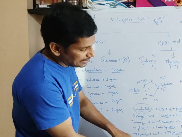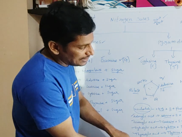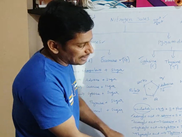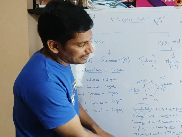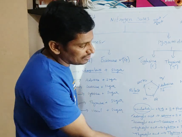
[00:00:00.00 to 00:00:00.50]

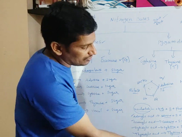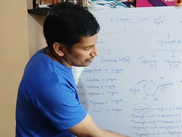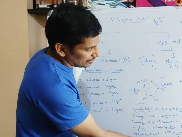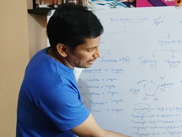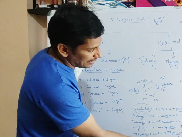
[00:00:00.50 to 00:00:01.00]
acid consists of
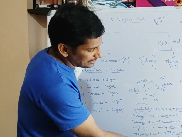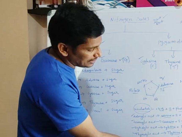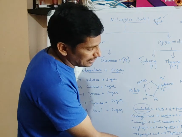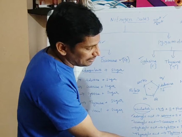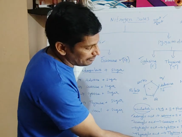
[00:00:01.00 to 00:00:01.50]
the
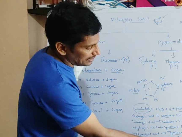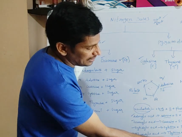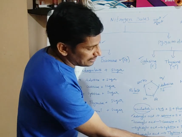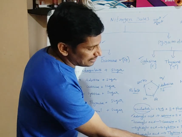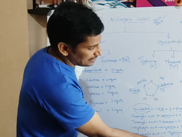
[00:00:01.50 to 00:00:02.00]
uracil
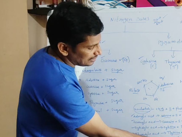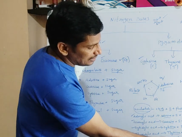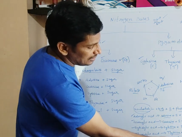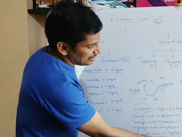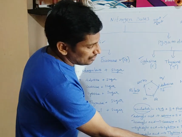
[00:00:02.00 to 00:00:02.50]
plus
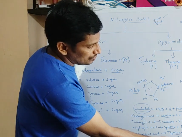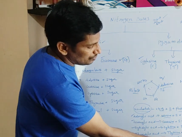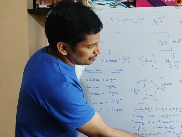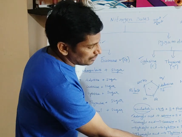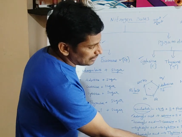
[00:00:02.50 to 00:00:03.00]

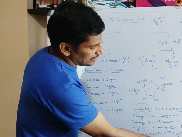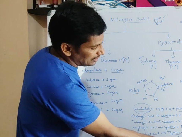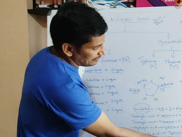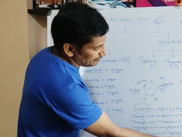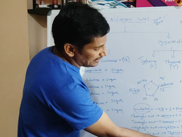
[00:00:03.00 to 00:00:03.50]

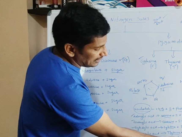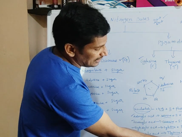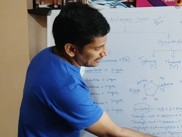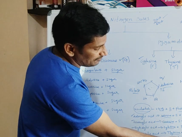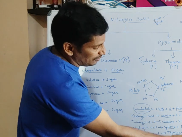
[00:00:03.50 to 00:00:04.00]
sugar
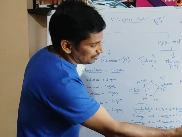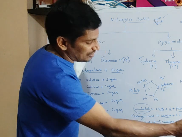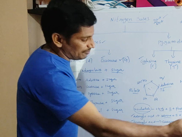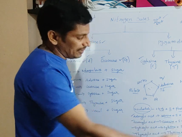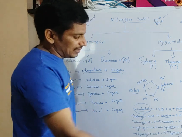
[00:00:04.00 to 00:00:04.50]
plus
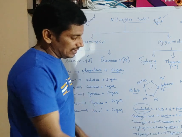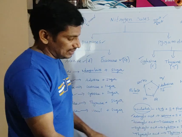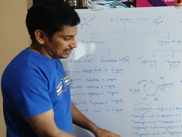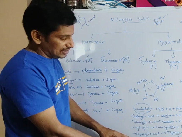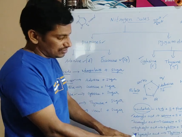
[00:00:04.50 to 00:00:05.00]
phosphate.
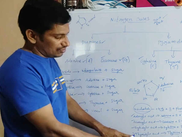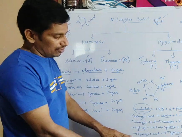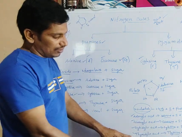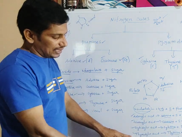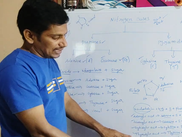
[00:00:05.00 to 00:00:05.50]
This is
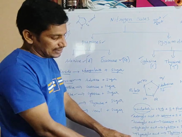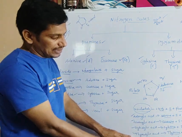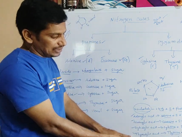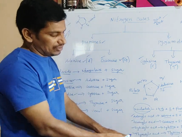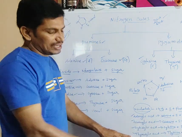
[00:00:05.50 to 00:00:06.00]
called as
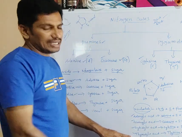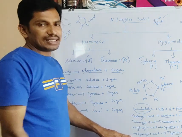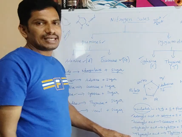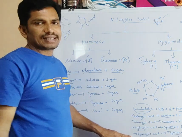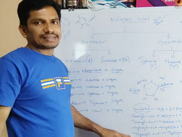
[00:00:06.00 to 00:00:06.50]
the
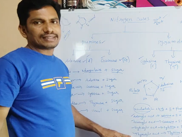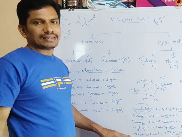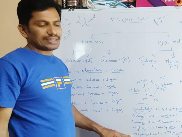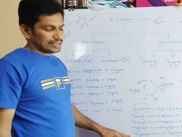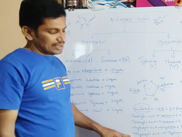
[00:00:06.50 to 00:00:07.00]
uridylic acid.